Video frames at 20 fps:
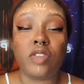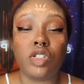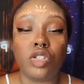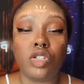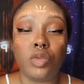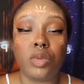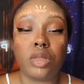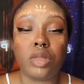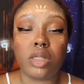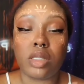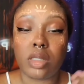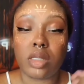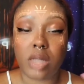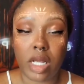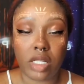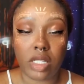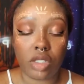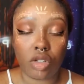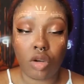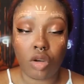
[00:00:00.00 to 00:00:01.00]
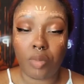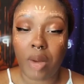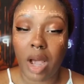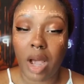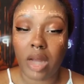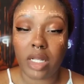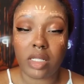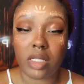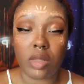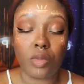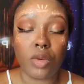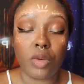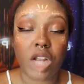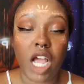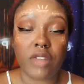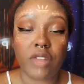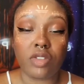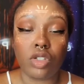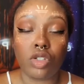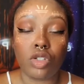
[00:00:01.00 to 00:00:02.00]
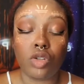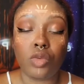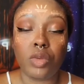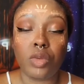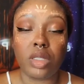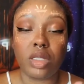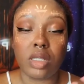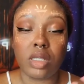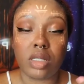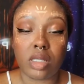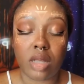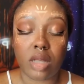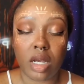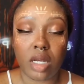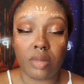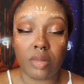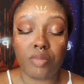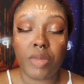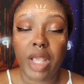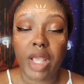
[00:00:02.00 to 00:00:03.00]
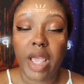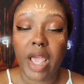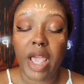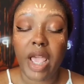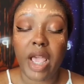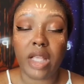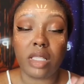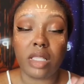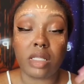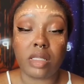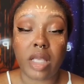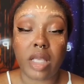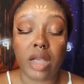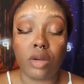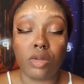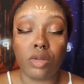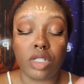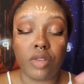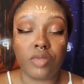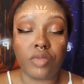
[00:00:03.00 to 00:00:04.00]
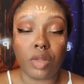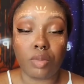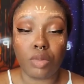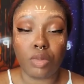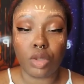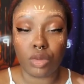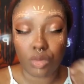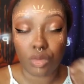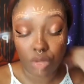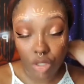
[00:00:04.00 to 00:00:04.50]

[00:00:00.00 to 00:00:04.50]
do with the celestial bodies. It would have to do with the sun and the cycles of the moon.